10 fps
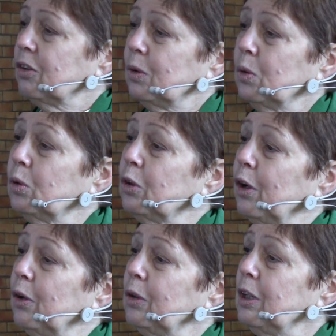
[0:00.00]
As we all
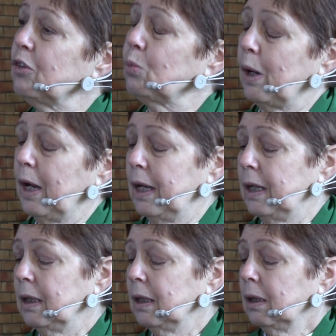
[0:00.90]
know, his
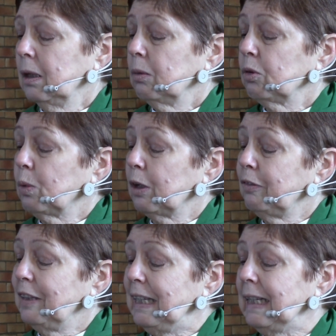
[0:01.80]
way was one
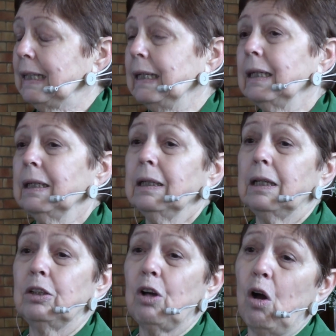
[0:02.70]
of healing
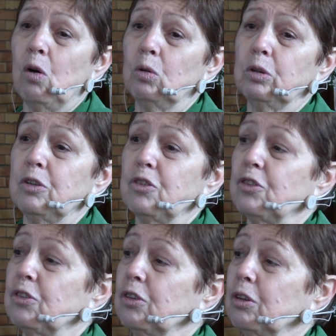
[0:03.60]
and
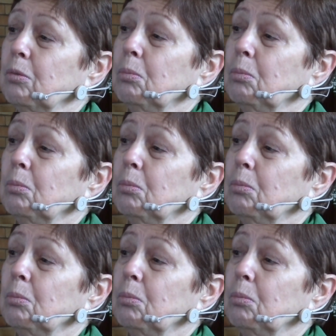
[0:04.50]
wholeness,